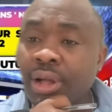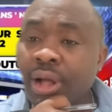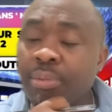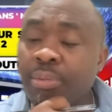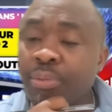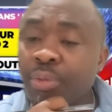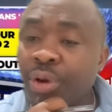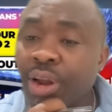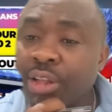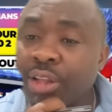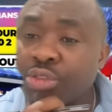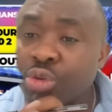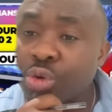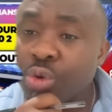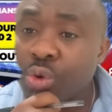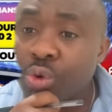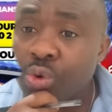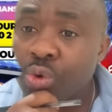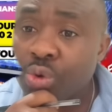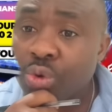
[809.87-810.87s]
Brother
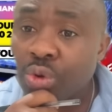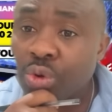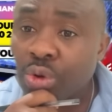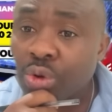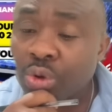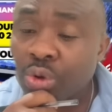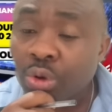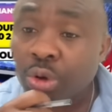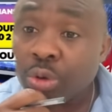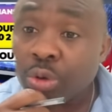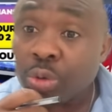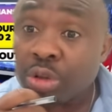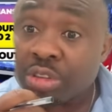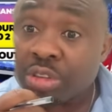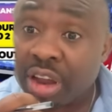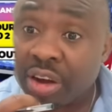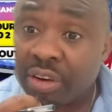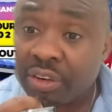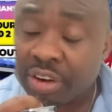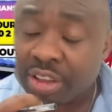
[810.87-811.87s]
Tolu was
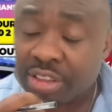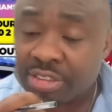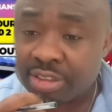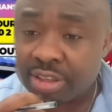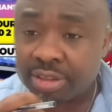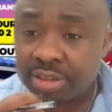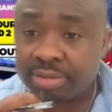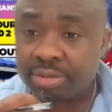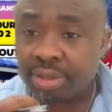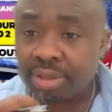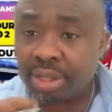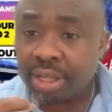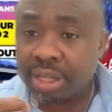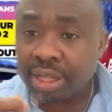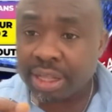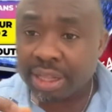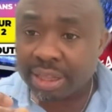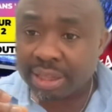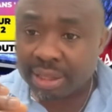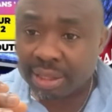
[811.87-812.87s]
arrested.
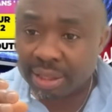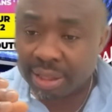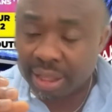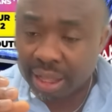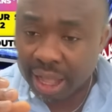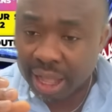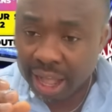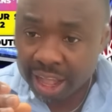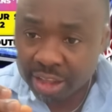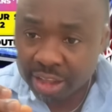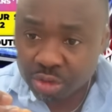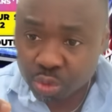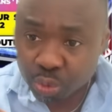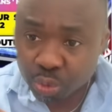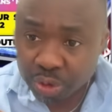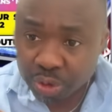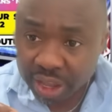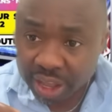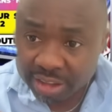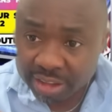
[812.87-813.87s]
As
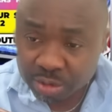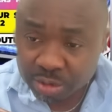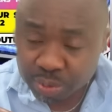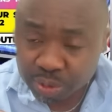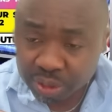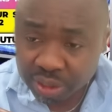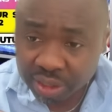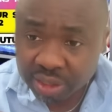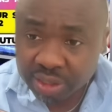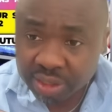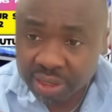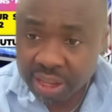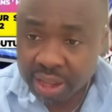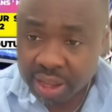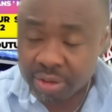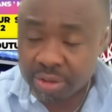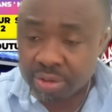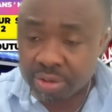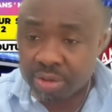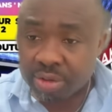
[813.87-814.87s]
we are speaking
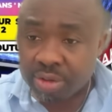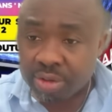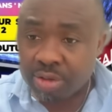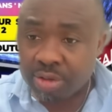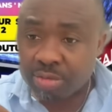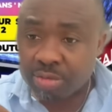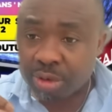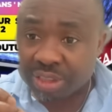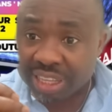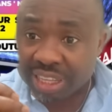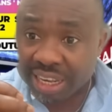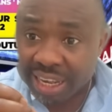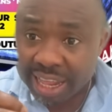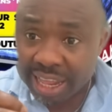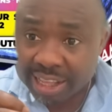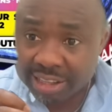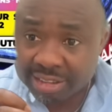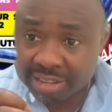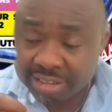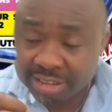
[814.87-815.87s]
now, for the
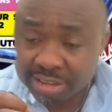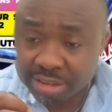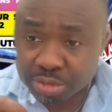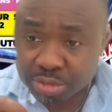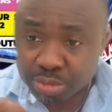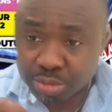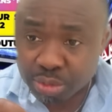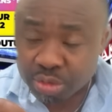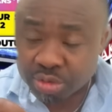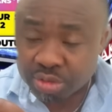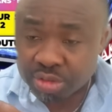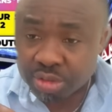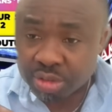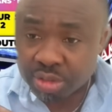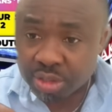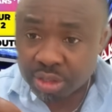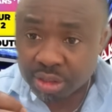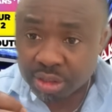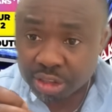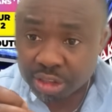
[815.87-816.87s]
last 6 months,
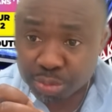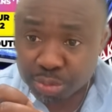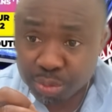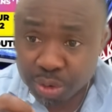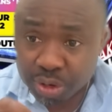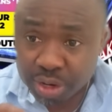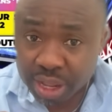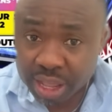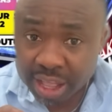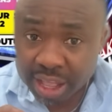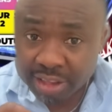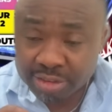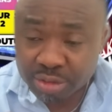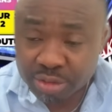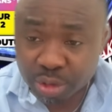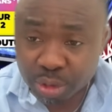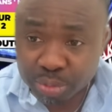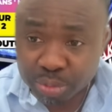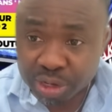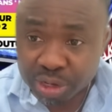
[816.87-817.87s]
this brother has
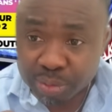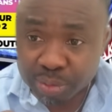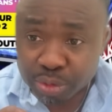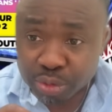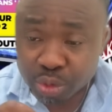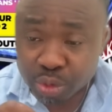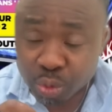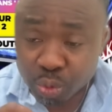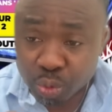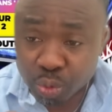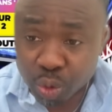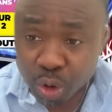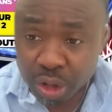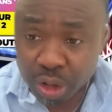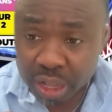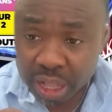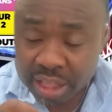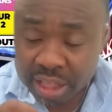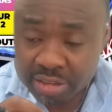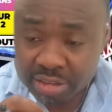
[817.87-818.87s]
not been able to
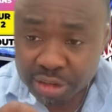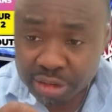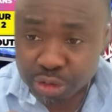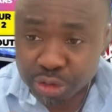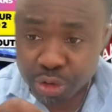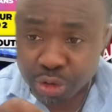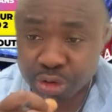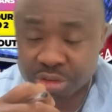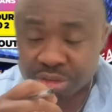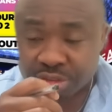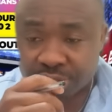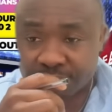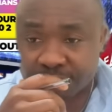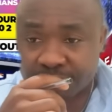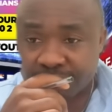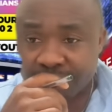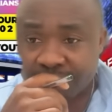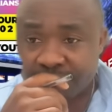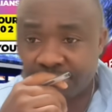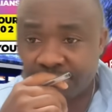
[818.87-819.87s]
work as a nurse.
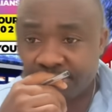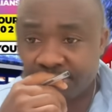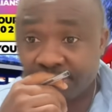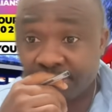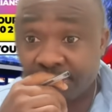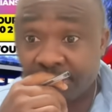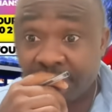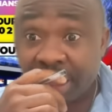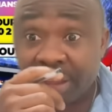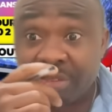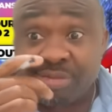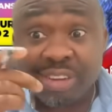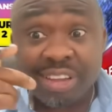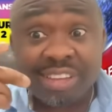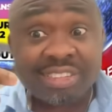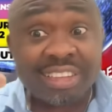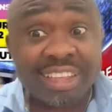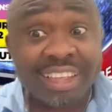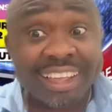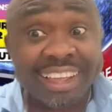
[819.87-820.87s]
The
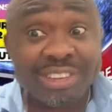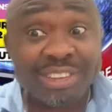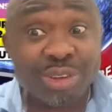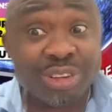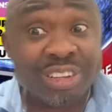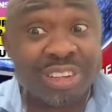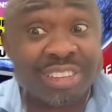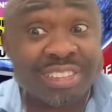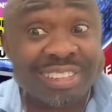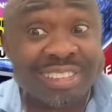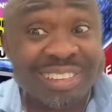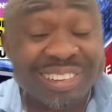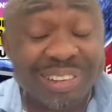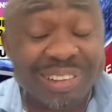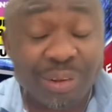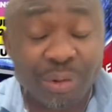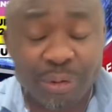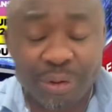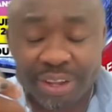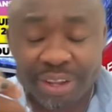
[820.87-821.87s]
investigation is still
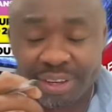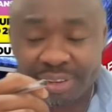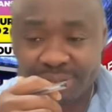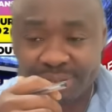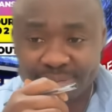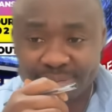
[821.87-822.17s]
going.